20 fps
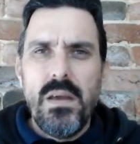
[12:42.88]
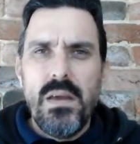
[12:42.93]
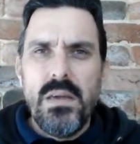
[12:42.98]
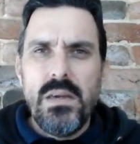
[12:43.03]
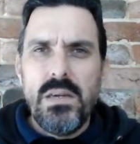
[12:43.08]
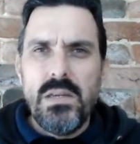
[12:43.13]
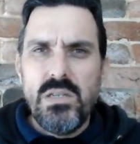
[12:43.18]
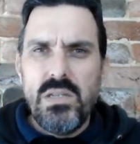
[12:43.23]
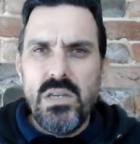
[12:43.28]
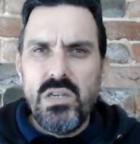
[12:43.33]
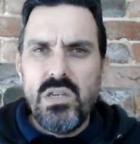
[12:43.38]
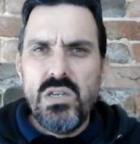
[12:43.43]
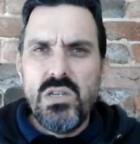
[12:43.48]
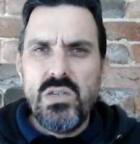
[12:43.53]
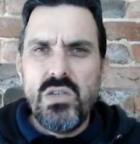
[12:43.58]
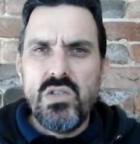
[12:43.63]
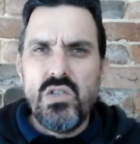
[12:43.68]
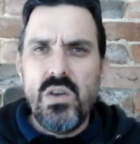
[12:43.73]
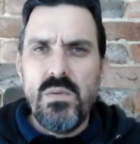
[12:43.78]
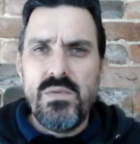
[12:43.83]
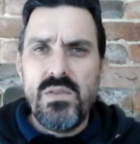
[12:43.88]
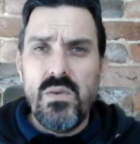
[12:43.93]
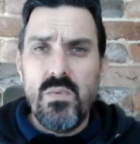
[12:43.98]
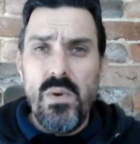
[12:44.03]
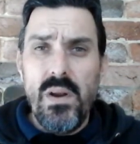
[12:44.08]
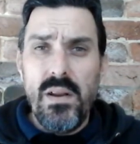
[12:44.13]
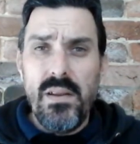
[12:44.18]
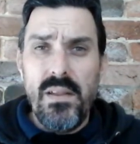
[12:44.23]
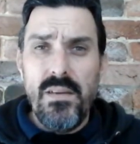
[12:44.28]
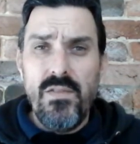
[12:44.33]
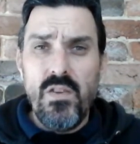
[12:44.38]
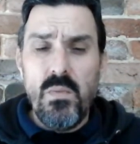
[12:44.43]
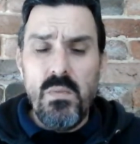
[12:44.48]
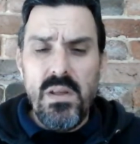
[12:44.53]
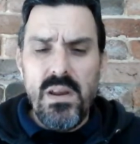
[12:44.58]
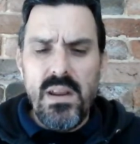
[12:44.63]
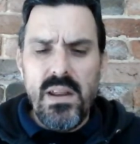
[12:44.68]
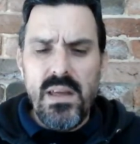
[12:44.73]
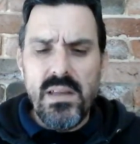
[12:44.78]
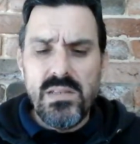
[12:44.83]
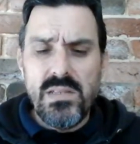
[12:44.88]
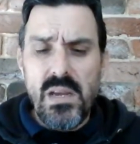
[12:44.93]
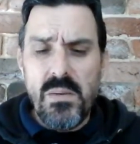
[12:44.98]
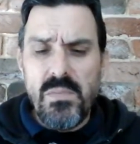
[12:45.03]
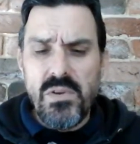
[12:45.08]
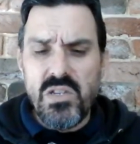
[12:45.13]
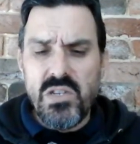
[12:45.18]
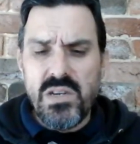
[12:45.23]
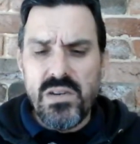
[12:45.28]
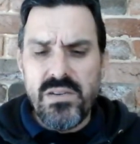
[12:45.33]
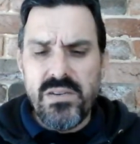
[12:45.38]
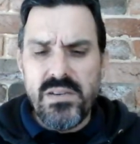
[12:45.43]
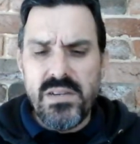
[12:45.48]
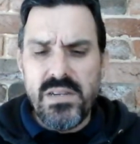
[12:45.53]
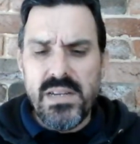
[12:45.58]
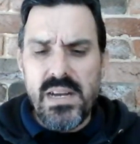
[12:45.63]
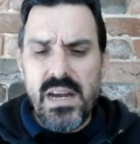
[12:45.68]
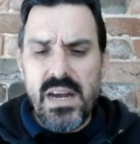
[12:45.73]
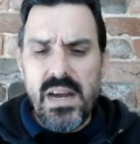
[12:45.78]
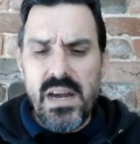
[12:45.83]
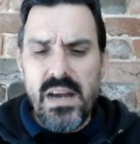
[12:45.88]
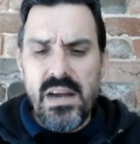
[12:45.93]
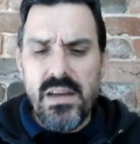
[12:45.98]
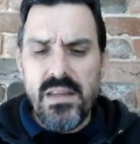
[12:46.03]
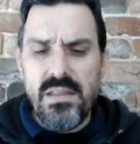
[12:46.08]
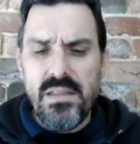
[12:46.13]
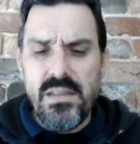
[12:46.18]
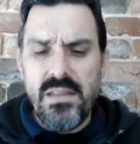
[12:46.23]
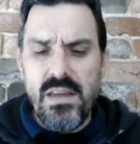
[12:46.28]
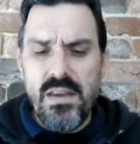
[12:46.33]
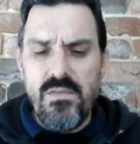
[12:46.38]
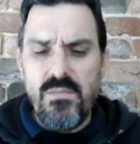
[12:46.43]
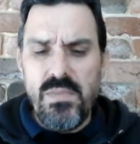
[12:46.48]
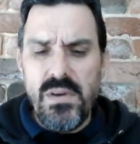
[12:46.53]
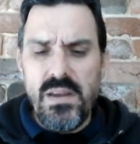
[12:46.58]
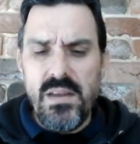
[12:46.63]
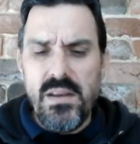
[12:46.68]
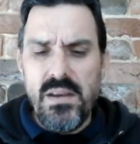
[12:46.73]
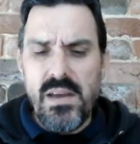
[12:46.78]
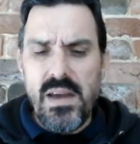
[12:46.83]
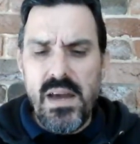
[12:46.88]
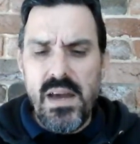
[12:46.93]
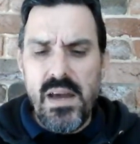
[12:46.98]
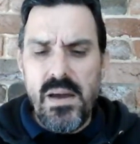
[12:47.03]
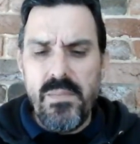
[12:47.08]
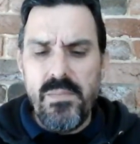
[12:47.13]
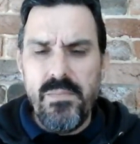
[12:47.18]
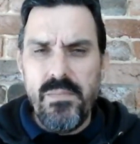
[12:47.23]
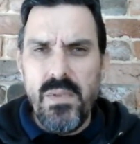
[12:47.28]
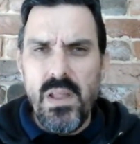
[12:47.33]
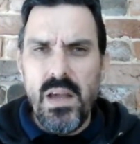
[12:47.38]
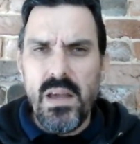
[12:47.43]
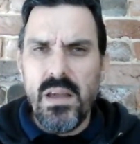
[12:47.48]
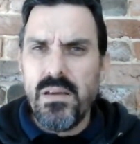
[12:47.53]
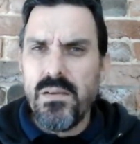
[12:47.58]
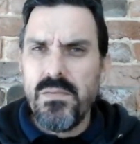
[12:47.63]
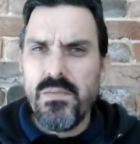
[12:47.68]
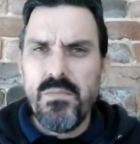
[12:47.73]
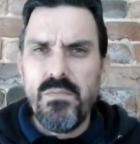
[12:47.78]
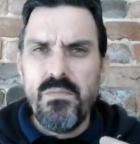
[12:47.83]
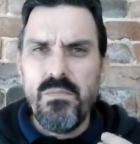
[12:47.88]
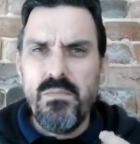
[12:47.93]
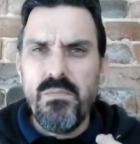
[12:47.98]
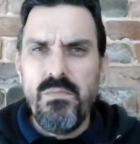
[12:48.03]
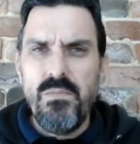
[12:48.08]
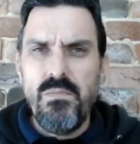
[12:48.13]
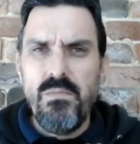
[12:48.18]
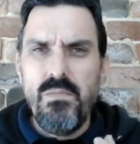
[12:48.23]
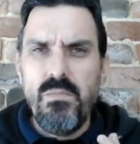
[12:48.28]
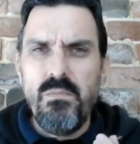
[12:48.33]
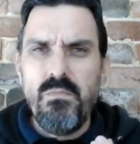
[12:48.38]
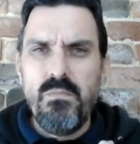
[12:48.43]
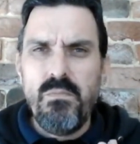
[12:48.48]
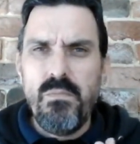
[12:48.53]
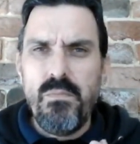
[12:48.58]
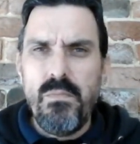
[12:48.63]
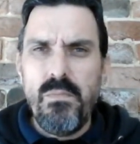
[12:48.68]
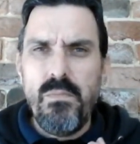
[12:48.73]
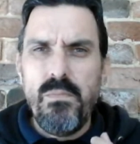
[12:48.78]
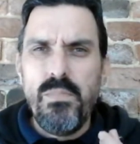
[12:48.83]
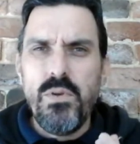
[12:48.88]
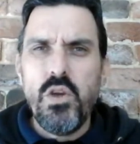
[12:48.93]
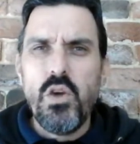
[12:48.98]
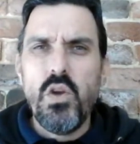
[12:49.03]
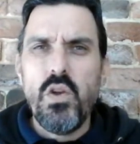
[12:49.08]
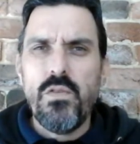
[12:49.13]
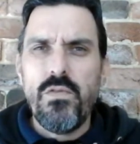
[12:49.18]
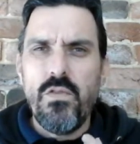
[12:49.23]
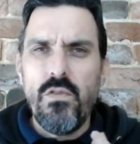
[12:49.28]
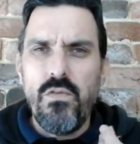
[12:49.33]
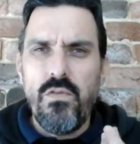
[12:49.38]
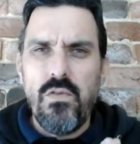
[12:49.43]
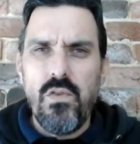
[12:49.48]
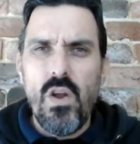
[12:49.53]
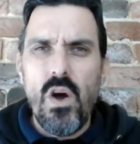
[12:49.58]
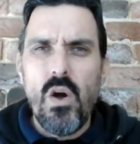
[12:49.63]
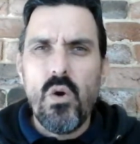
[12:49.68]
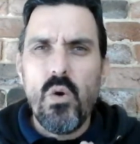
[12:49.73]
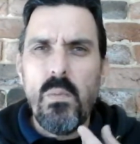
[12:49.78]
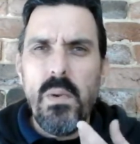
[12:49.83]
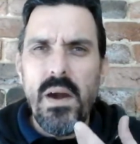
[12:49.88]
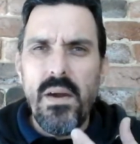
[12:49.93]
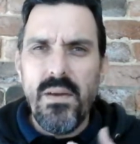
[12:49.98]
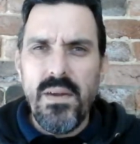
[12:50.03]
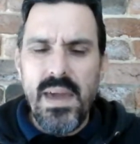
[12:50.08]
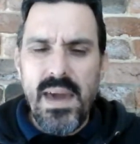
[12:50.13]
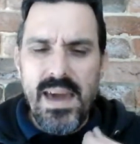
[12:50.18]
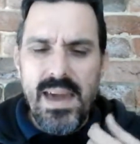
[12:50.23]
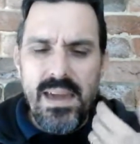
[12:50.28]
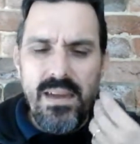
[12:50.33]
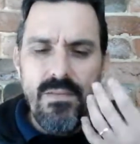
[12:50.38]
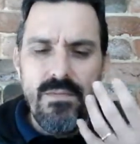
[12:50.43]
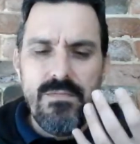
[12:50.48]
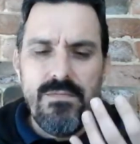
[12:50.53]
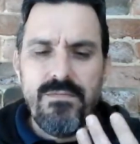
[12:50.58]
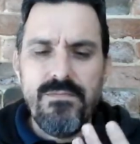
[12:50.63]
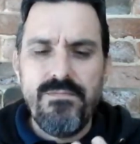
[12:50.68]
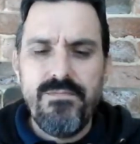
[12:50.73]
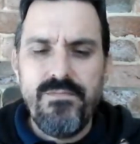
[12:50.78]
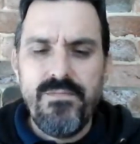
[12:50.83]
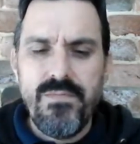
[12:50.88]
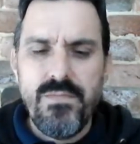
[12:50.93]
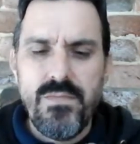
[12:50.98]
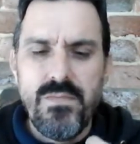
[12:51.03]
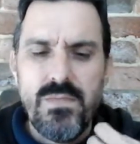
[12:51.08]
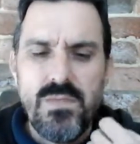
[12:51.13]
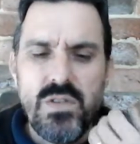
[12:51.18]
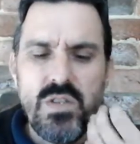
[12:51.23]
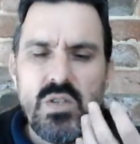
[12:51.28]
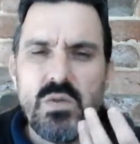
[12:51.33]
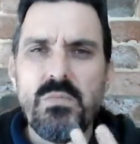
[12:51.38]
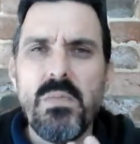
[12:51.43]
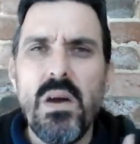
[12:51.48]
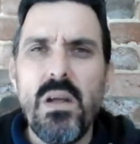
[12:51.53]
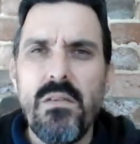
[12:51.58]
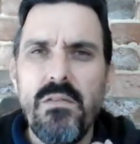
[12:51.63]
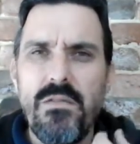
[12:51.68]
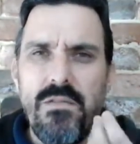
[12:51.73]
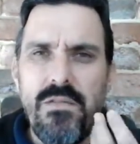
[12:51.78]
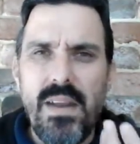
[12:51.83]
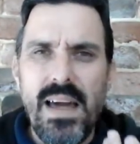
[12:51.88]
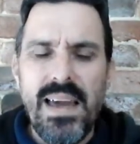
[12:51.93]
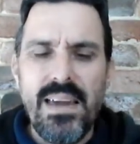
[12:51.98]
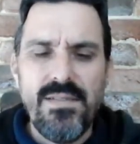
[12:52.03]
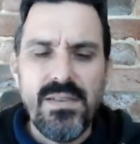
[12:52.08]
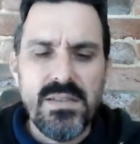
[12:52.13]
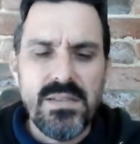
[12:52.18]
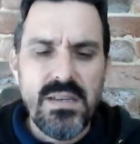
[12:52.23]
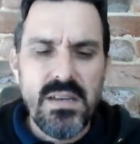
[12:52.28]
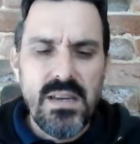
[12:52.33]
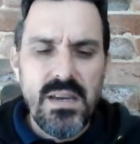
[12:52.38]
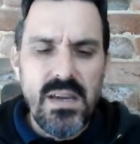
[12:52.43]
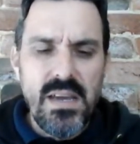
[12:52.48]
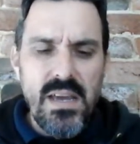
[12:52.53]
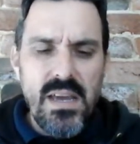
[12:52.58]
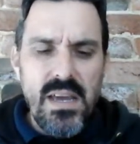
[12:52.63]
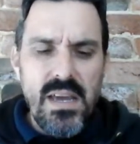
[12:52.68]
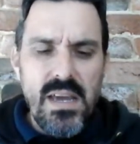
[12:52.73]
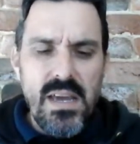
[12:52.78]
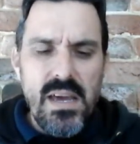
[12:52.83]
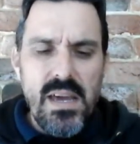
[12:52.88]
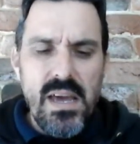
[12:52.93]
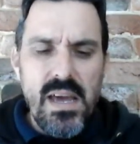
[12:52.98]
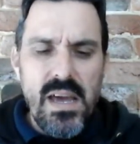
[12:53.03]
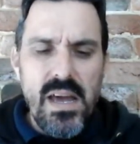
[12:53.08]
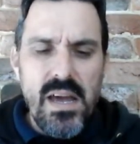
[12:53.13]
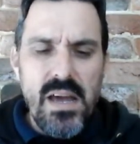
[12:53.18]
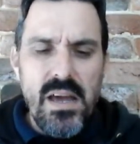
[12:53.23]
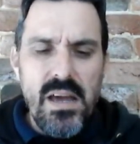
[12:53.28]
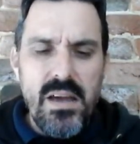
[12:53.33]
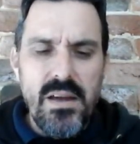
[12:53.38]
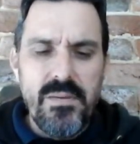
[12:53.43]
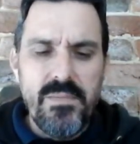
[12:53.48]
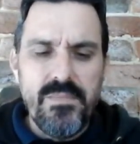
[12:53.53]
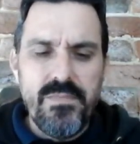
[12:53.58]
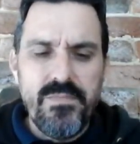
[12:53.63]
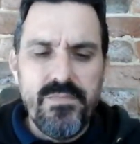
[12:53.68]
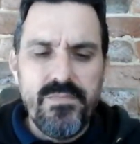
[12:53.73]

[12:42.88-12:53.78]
conditions in terms of relative humidity and temperature, and they've been like beautiful floral bouquet smell and flavours after